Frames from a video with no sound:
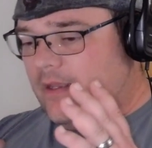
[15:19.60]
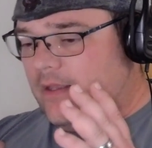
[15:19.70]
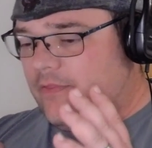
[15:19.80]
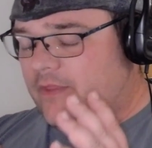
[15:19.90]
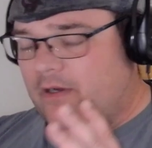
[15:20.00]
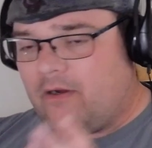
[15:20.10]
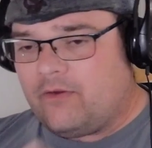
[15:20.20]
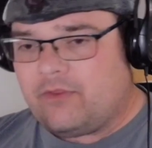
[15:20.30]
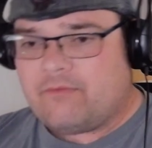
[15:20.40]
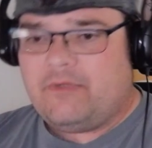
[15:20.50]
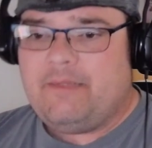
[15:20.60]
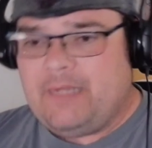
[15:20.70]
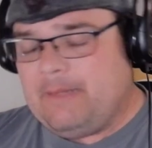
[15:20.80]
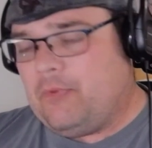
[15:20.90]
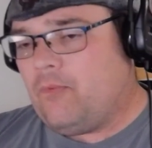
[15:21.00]
there are three
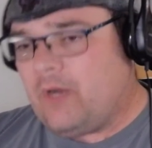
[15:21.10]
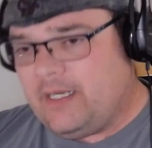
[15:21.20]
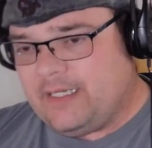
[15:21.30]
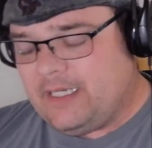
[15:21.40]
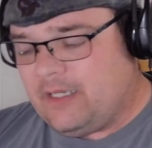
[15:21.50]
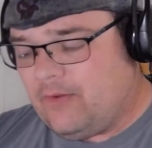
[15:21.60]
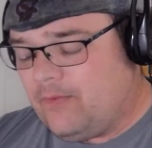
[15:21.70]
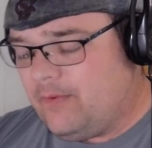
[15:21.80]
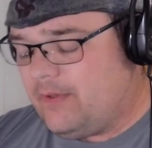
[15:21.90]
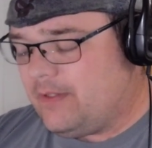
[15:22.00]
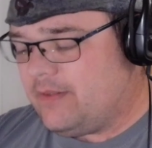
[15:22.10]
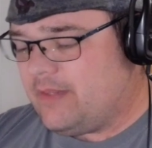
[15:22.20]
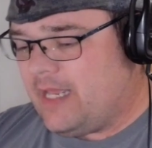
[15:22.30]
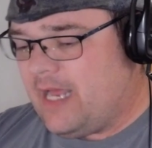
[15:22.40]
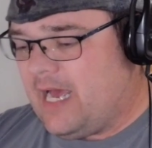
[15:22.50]
people right now
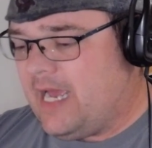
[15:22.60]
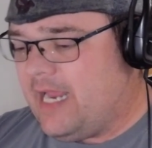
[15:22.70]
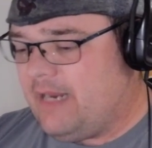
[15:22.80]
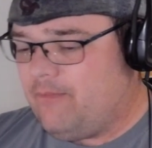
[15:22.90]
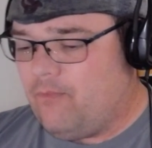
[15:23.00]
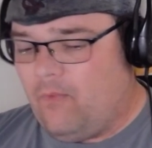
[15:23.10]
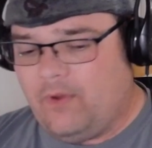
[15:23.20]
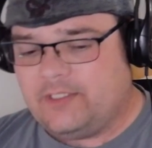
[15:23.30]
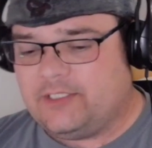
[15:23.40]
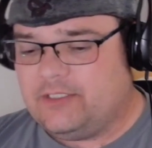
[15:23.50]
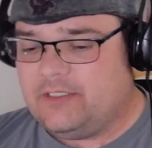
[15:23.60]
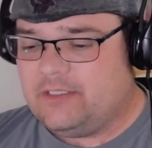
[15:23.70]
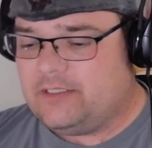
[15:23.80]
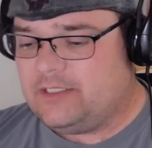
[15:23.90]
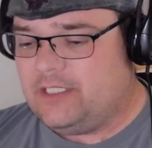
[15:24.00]
that I want
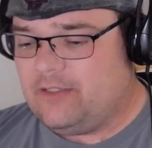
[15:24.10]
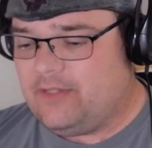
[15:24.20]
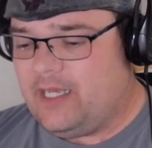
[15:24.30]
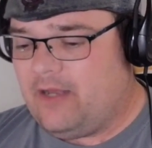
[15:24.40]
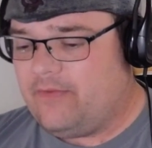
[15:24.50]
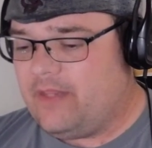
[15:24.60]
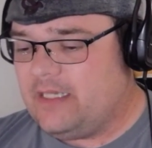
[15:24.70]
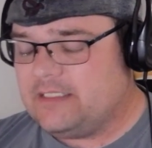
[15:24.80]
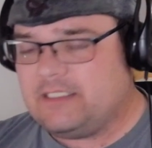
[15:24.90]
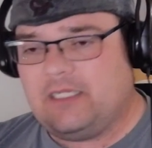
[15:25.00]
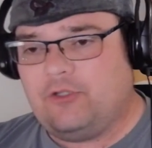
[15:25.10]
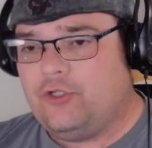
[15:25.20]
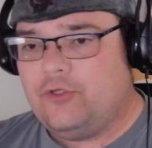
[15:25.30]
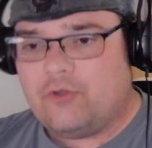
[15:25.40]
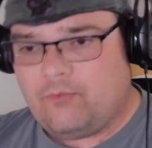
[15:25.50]
to single out.
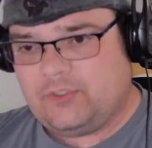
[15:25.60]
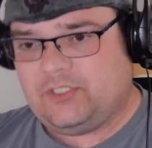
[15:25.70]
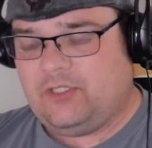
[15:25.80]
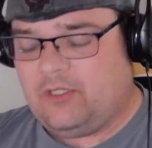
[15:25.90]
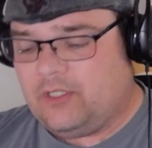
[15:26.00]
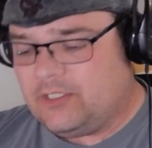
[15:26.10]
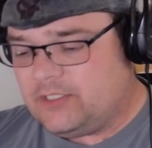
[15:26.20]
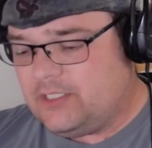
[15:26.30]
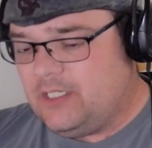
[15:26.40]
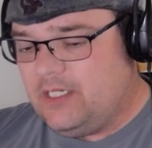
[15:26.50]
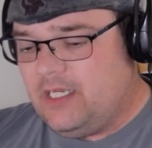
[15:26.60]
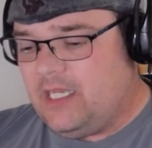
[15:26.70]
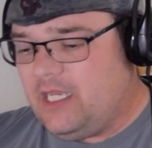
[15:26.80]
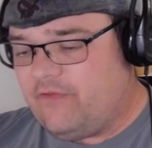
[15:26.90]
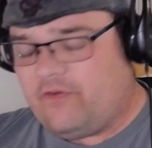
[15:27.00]
Lunar Was Lost,
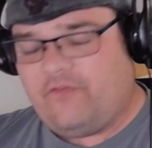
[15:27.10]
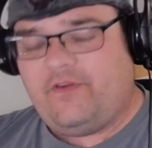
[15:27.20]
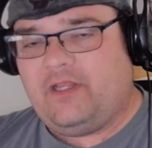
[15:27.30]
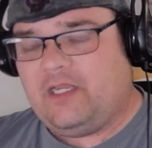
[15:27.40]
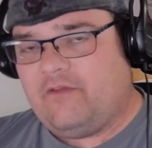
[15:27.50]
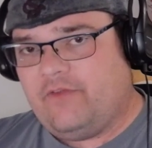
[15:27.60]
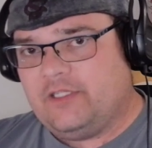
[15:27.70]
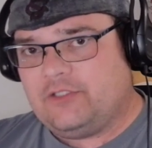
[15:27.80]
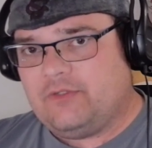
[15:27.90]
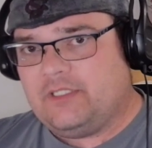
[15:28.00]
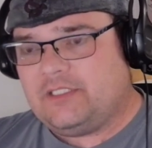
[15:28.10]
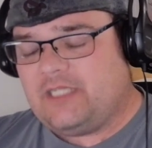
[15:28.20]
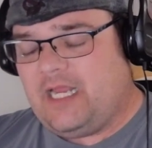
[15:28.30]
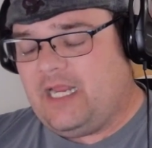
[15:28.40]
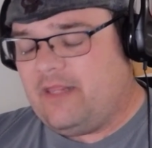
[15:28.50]
If You're Feeling Adventurous,
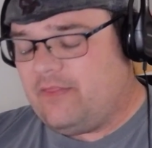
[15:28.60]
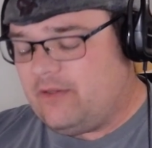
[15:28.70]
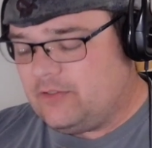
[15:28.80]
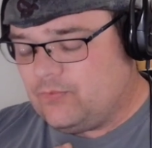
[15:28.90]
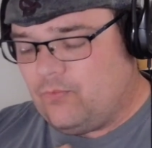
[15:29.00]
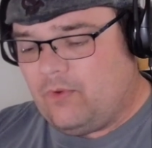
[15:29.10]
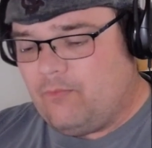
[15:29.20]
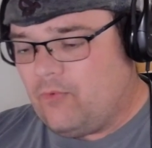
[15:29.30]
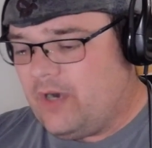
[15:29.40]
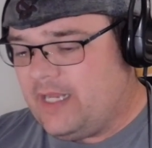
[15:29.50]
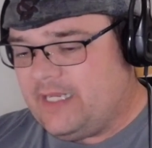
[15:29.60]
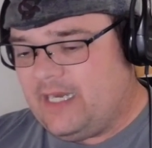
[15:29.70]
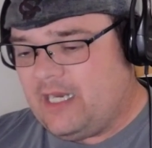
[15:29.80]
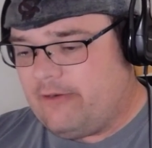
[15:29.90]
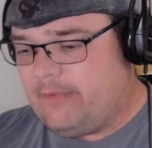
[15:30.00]
and there's one more, and I
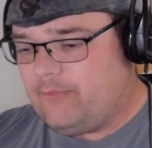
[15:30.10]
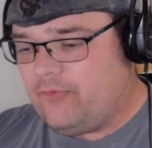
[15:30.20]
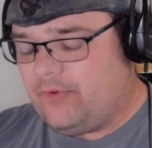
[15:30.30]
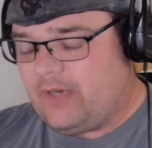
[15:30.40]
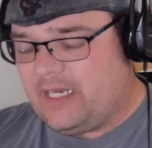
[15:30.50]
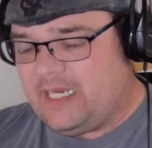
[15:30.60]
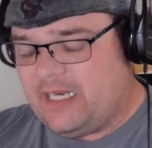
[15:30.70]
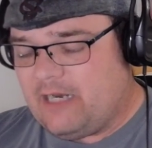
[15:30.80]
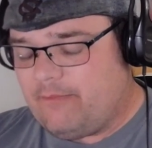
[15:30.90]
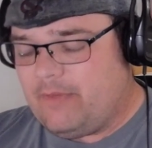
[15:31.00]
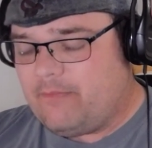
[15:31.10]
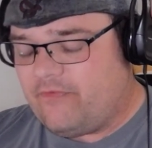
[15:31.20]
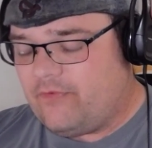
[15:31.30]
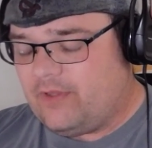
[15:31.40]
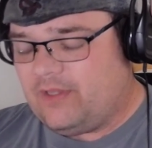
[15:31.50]
cannot remember
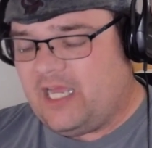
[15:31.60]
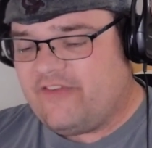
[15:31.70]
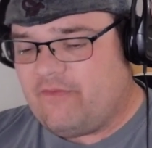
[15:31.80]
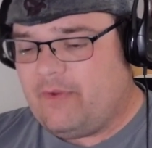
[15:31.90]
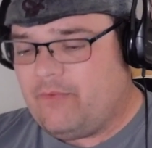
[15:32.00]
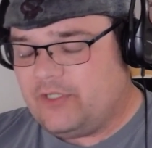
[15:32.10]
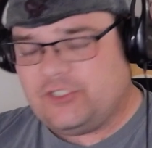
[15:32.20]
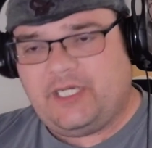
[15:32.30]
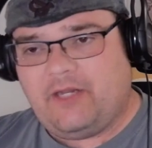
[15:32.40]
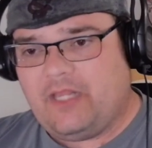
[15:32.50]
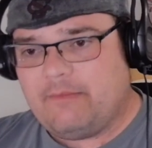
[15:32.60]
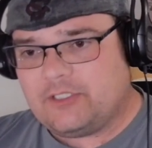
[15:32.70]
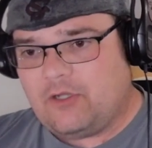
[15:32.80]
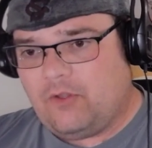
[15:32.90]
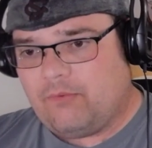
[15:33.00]
for the life of me what his channel name
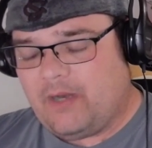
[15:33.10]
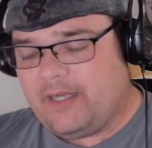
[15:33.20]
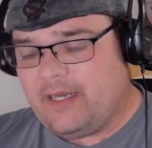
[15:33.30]
is called right